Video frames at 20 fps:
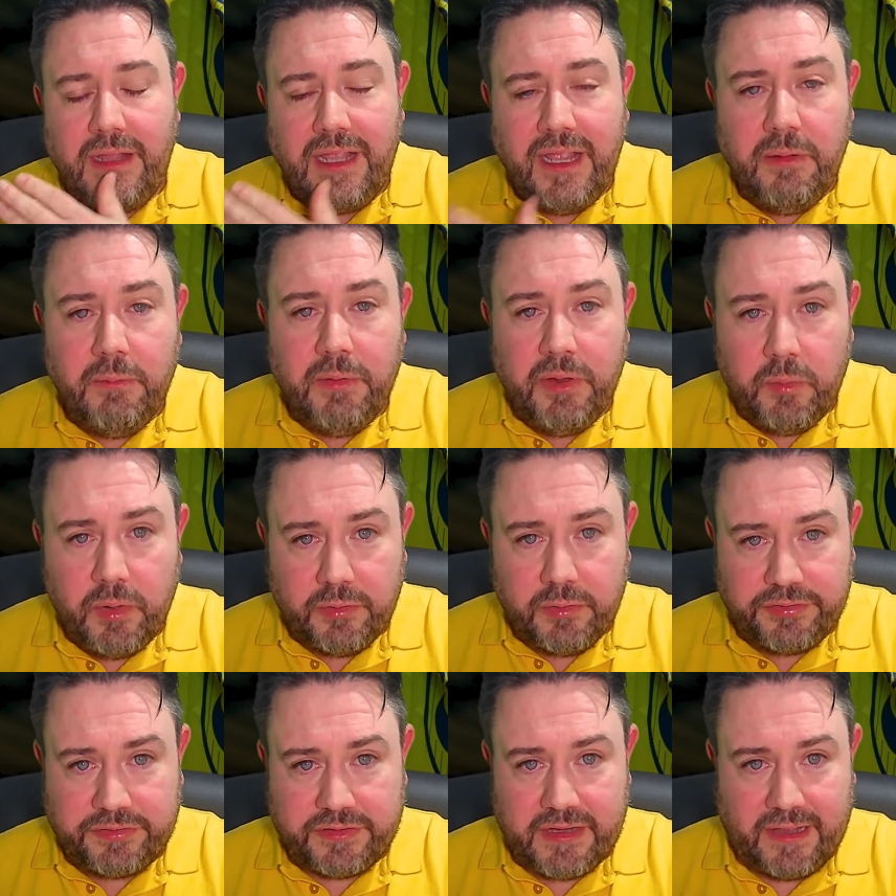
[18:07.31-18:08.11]
and we
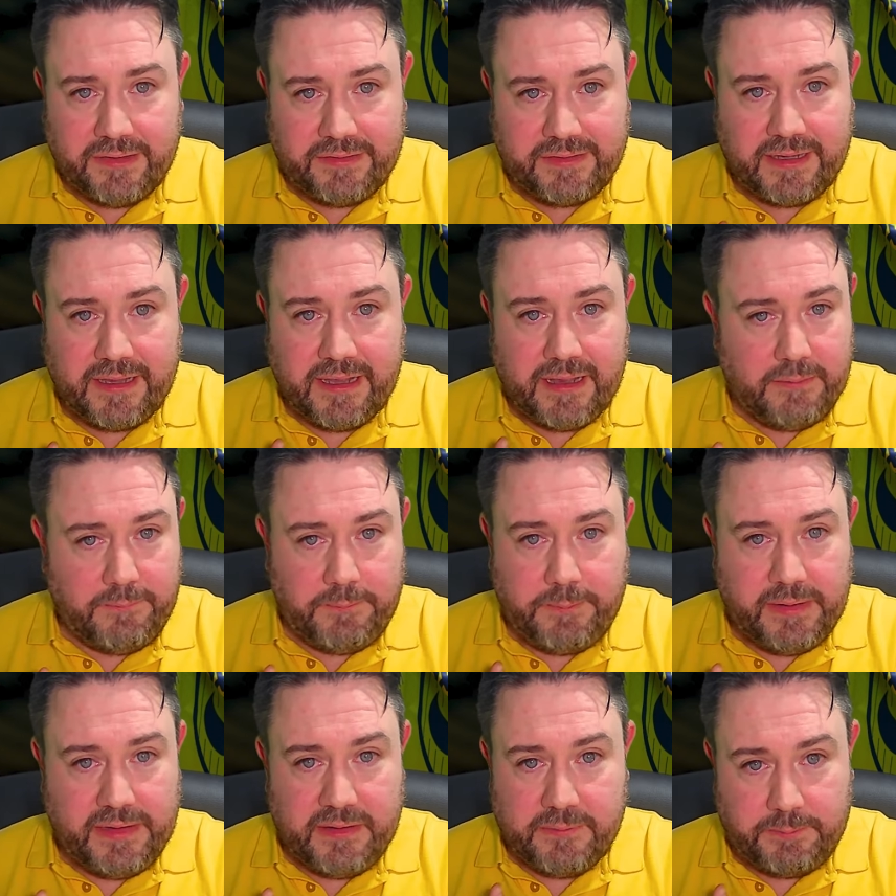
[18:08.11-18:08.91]
will start to
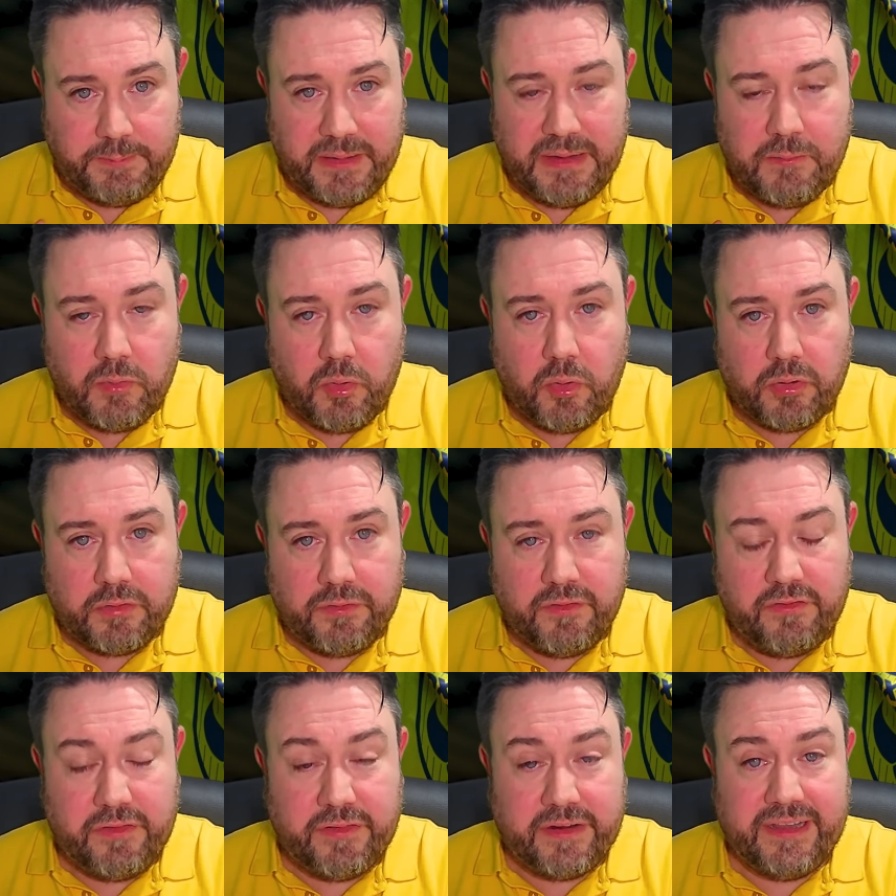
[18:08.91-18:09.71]
be more
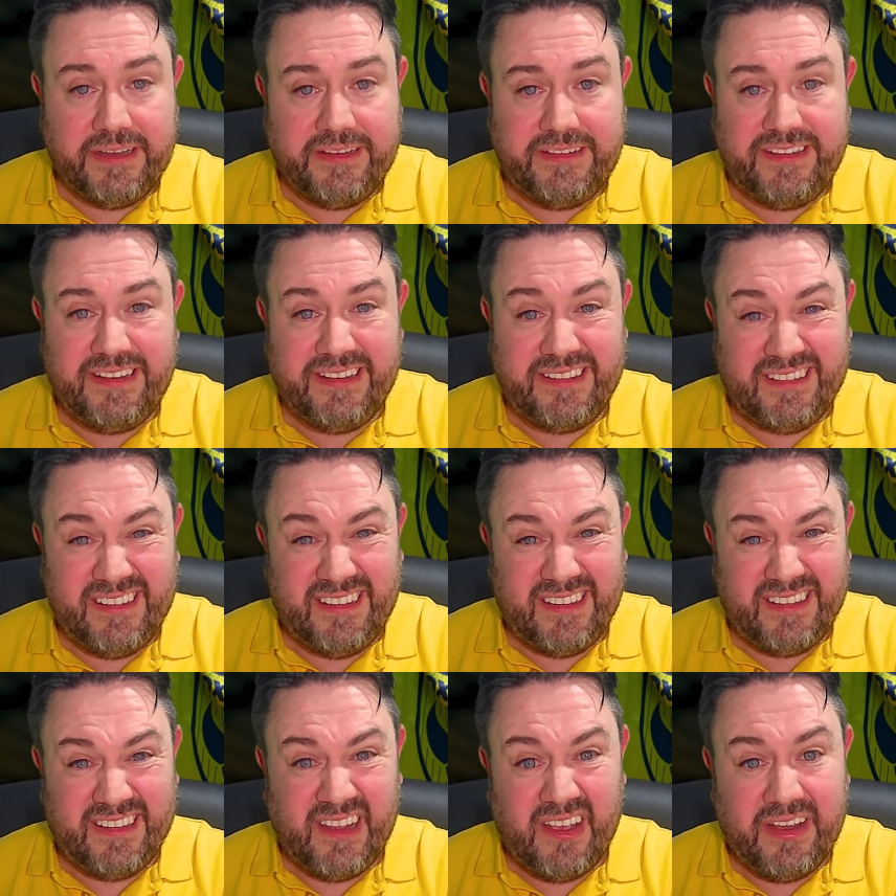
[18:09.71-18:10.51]
of a
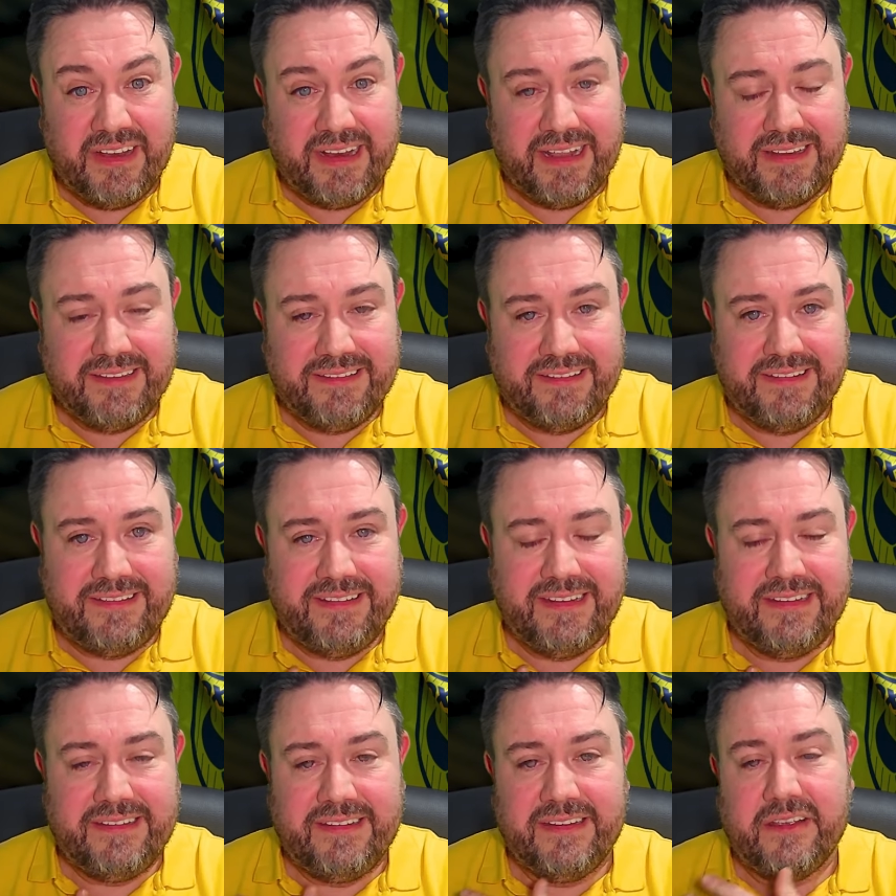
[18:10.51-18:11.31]
consistent side as the
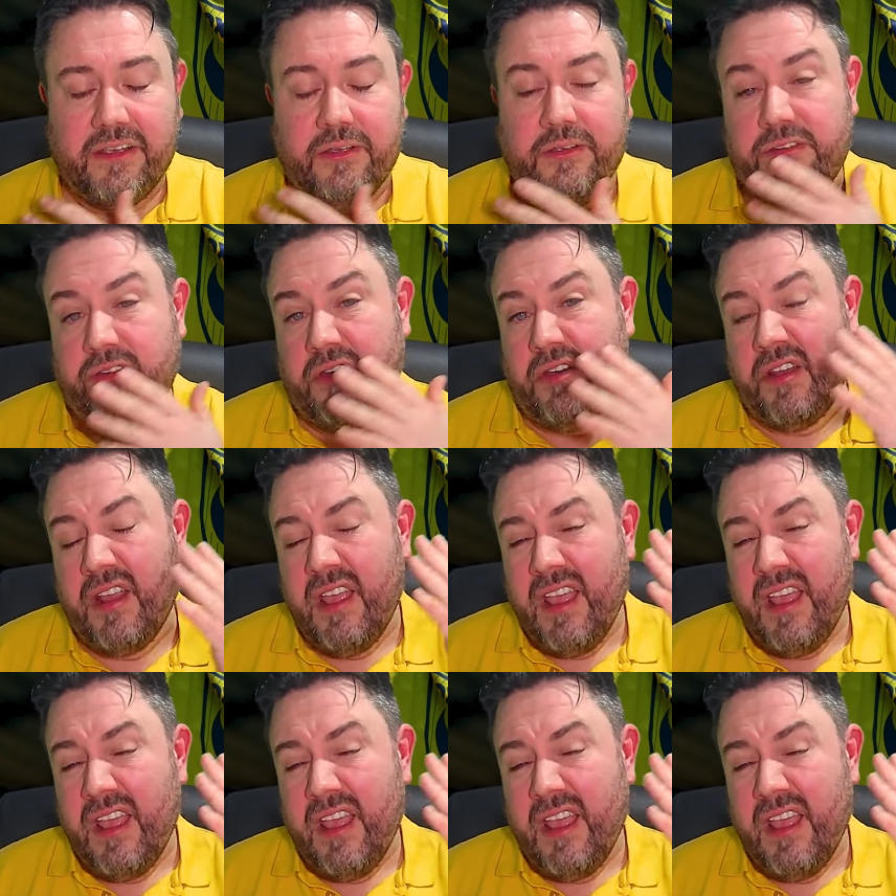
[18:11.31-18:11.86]
season goes on.